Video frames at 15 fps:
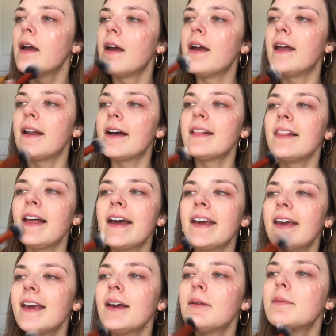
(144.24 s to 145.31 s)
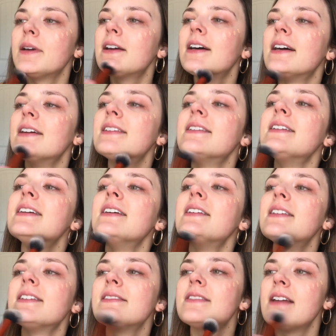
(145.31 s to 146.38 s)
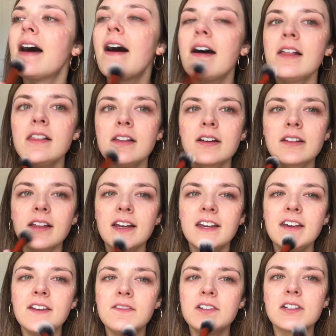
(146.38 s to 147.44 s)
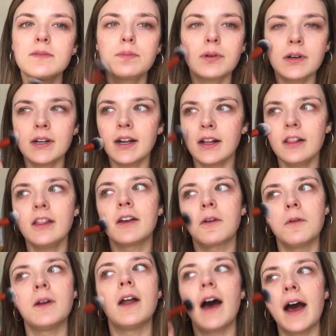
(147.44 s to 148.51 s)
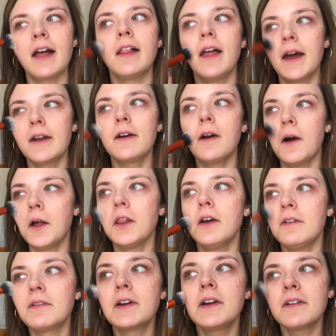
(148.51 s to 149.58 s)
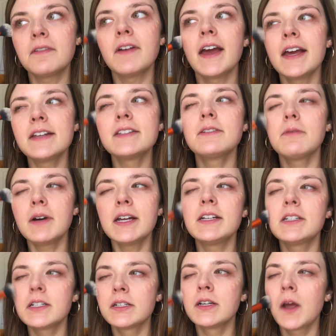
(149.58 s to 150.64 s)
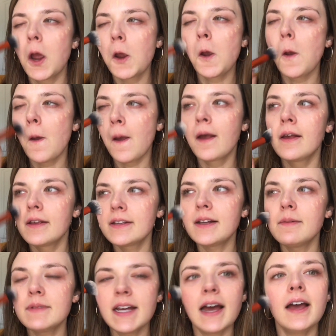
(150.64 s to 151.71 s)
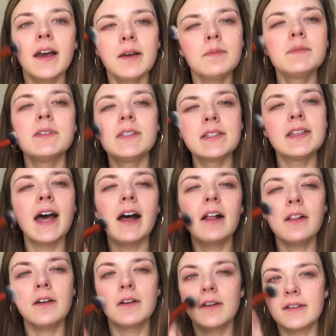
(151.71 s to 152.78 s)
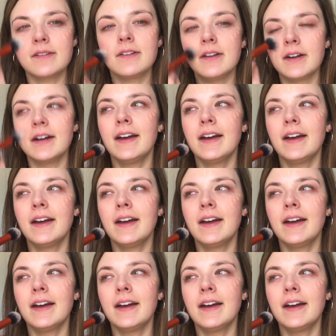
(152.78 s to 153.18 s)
And I like it because it does not look like you've just put a liquid highlighter all over your face, which sometimes that look is good.